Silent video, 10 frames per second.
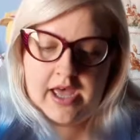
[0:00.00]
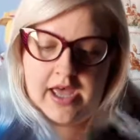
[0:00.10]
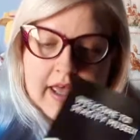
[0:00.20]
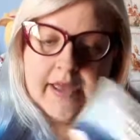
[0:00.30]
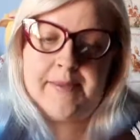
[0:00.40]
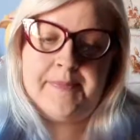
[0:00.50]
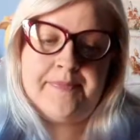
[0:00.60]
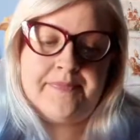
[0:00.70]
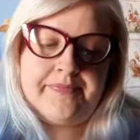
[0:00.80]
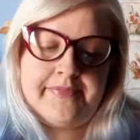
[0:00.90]

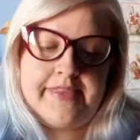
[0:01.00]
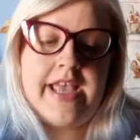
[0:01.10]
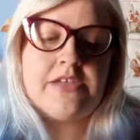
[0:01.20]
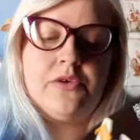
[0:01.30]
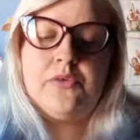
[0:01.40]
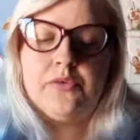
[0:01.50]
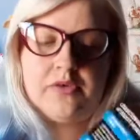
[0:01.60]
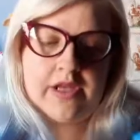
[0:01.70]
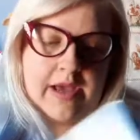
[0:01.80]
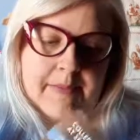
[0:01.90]
That's
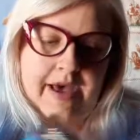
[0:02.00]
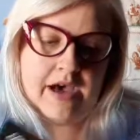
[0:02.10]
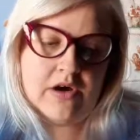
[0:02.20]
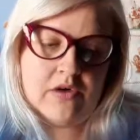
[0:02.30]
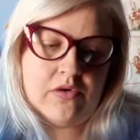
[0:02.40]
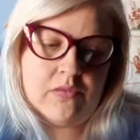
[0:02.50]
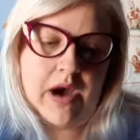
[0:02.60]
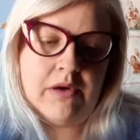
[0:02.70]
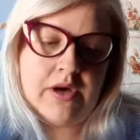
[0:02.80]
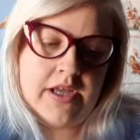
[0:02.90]
all about,
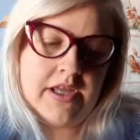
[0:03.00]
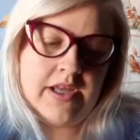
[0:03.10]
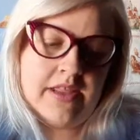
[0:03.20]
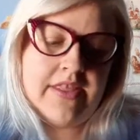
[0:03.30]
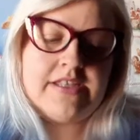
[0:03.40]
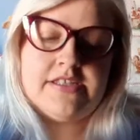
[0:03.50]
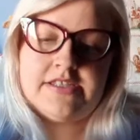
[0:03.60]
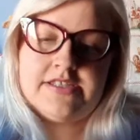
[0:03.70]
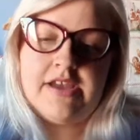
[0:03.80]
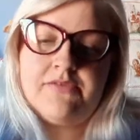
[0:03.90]
well, there's
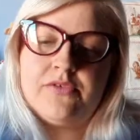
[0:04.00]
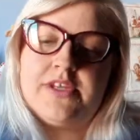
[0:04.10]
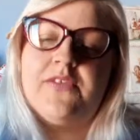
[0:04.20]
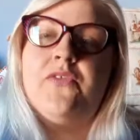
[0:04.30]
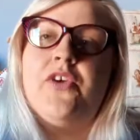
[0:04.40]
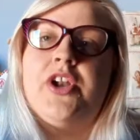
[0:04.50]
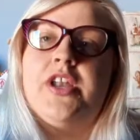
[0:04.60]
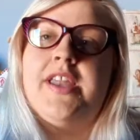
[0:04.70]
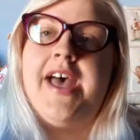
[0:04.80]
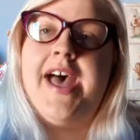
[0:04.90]
several
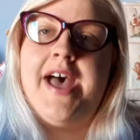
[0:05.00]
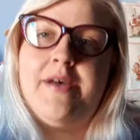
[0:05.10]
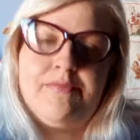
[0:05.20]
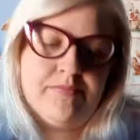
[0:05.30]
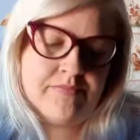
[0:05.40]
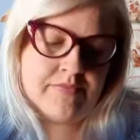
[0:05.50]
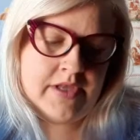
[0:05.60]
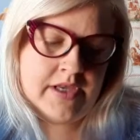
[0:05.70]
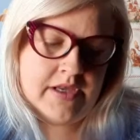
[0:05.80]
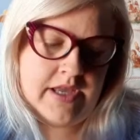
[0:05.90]
different
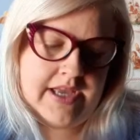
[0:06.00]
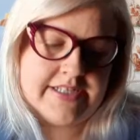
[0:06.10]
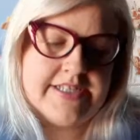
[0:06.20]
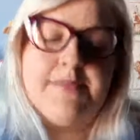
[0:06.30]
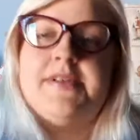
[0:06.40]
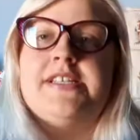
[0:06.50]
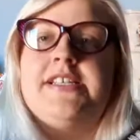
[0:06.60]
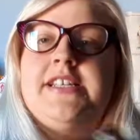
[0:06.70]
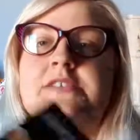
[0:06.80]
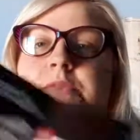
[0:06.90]
exhibits in this